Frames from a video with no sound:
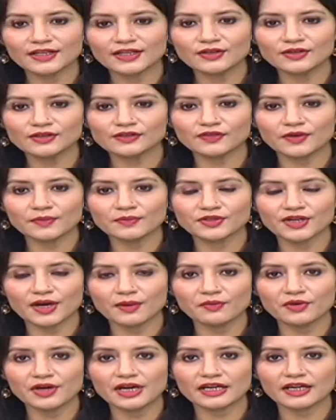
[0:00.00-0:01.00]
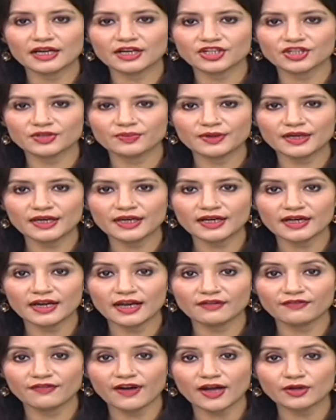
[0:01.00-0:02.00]
News from Jammu and
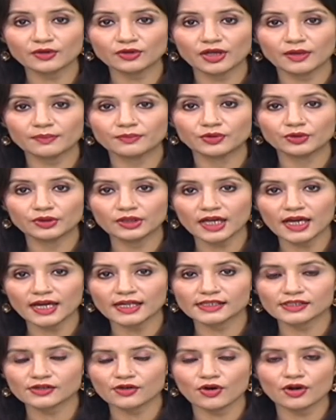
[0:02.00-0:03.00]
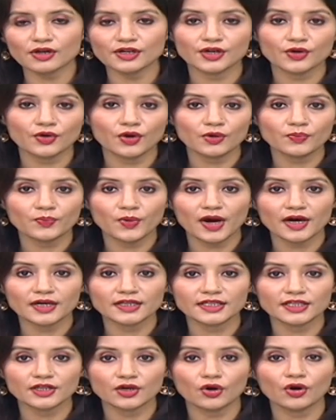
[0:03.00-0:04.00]
Kashmir and Farooq Abdullah has called an
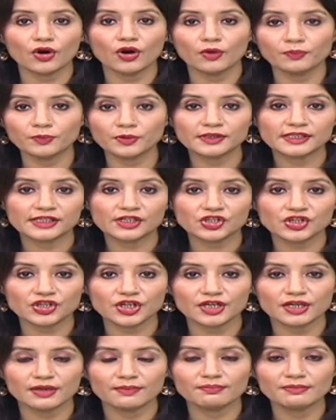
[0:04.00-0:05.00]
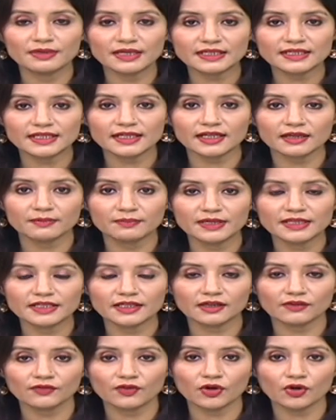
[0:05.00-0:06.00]
all-party opposition meeting, a
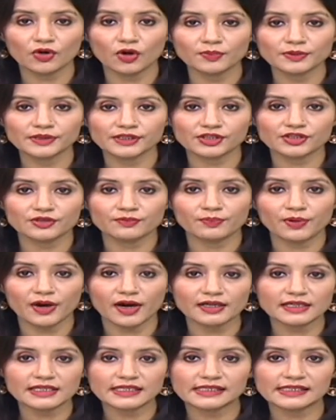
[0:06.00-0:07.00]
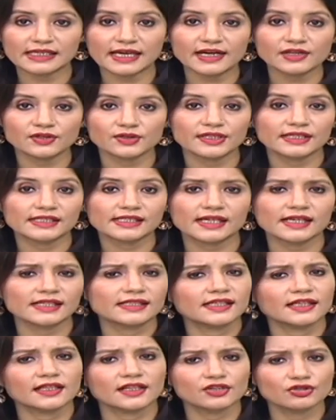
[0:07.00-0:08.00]
meeting of all opposition parties there to
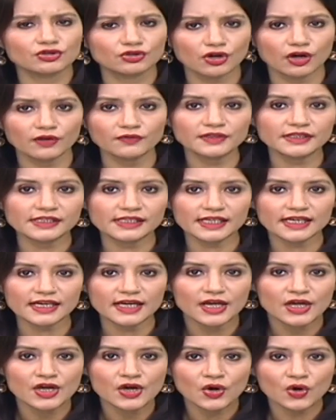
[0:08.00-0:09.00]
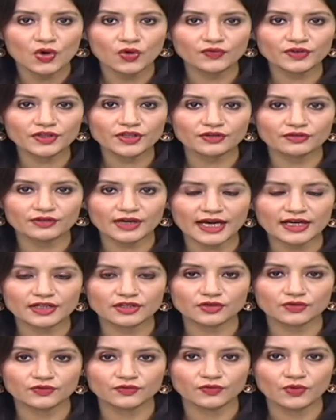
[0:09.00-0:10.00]
discuss the controversy over the
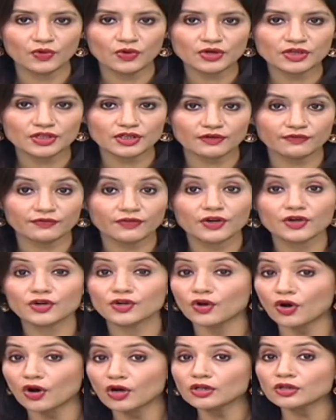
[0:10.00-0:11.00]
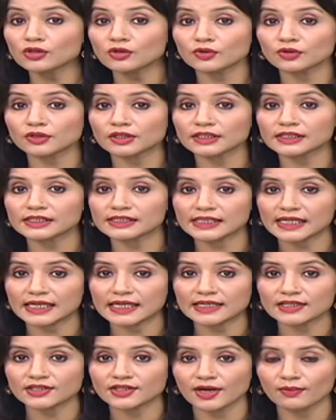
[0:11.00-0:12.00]
right to vote uh, for non-locals
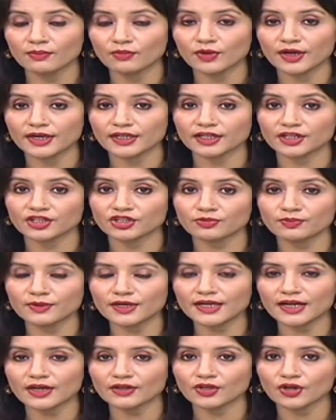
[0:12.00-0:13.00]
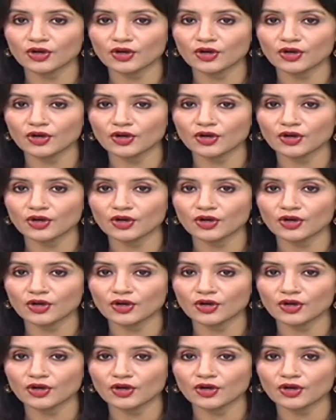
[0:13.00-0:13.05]
in Jammu and Kashmir.